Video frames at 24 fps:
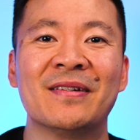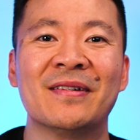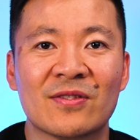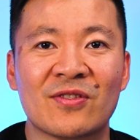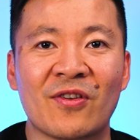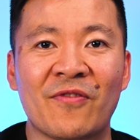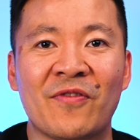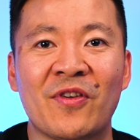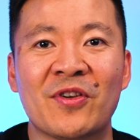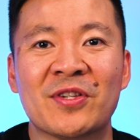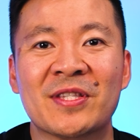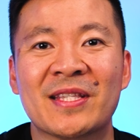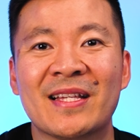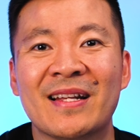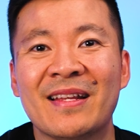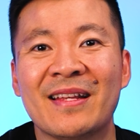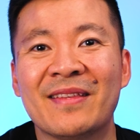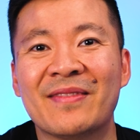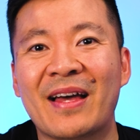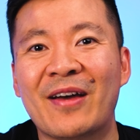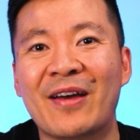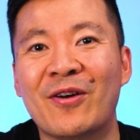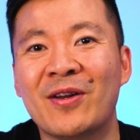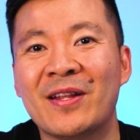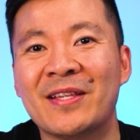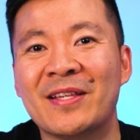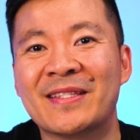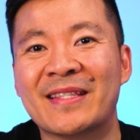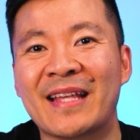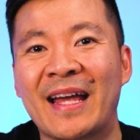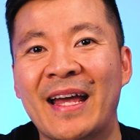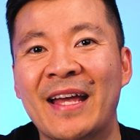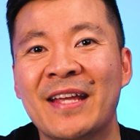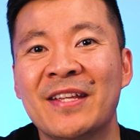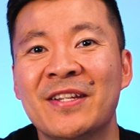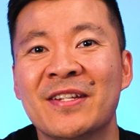So if you're still in that early
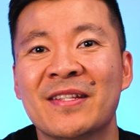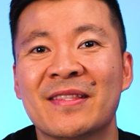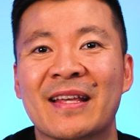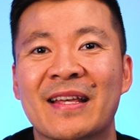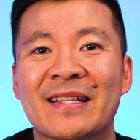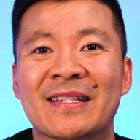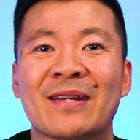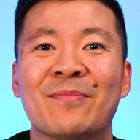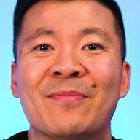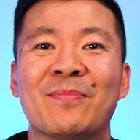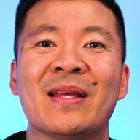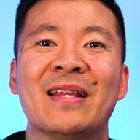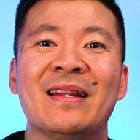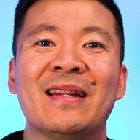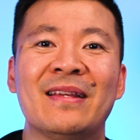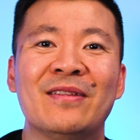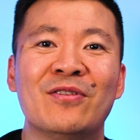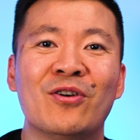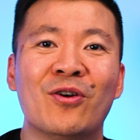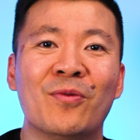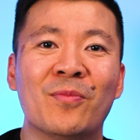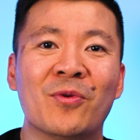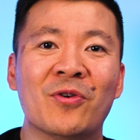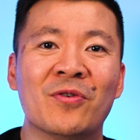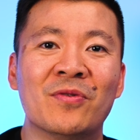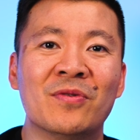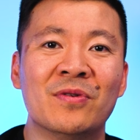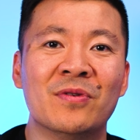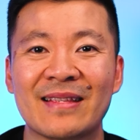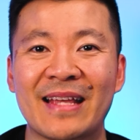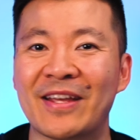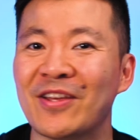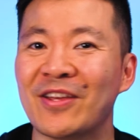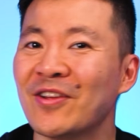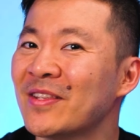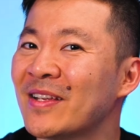stage, that's completely normal.
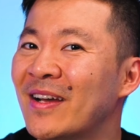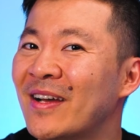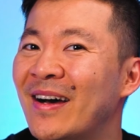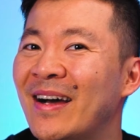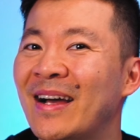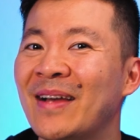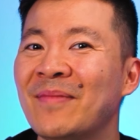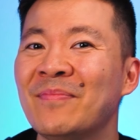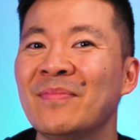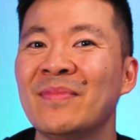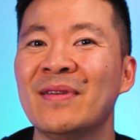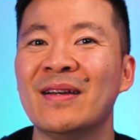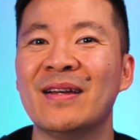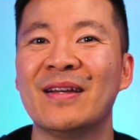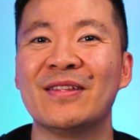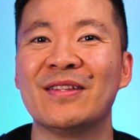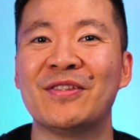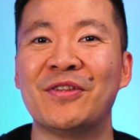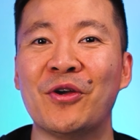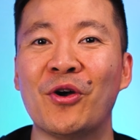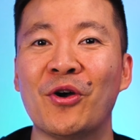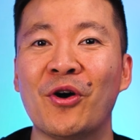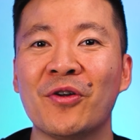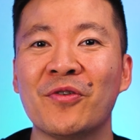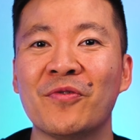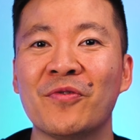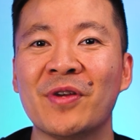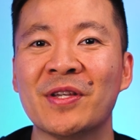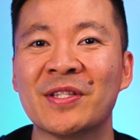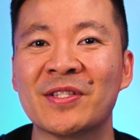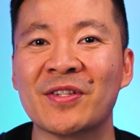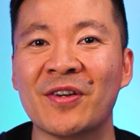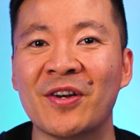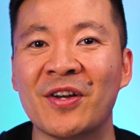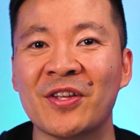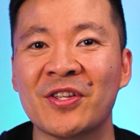Take your time, do your own
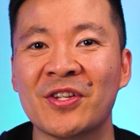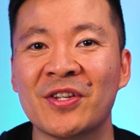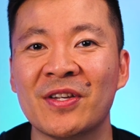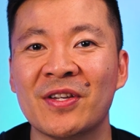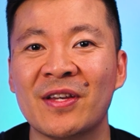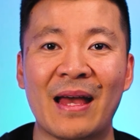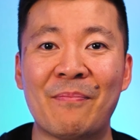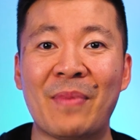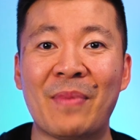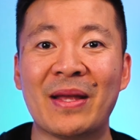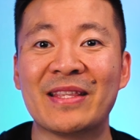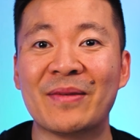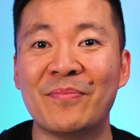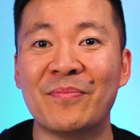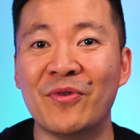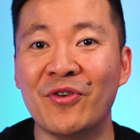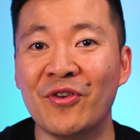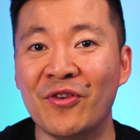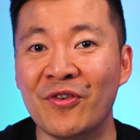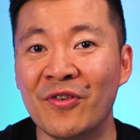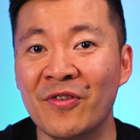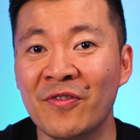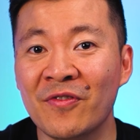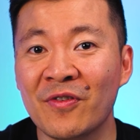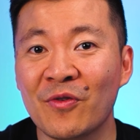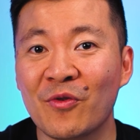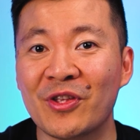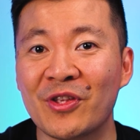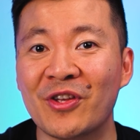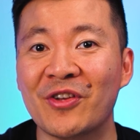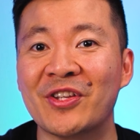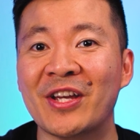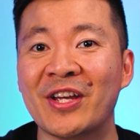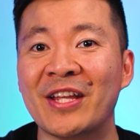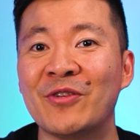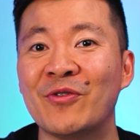research, and make the move when
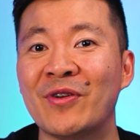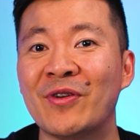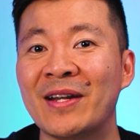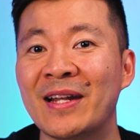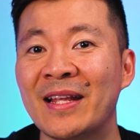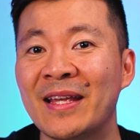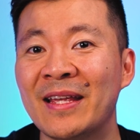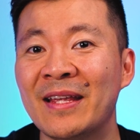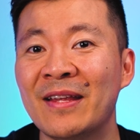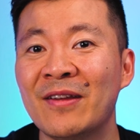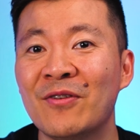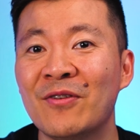you're genuinely